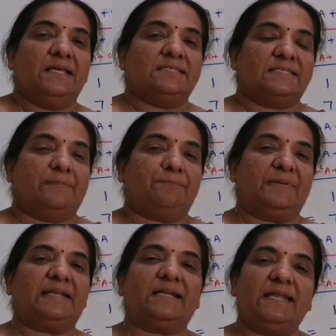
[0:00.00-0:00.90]

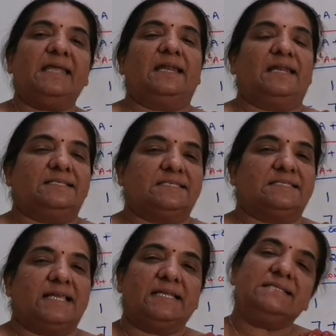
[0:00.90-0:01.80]
separately LHS
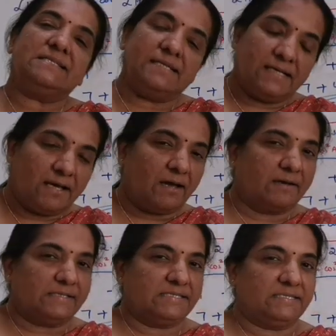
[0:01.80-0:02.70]
and
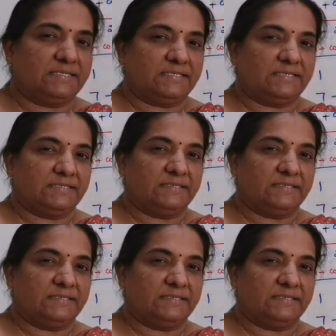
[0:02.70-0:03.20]
RHS.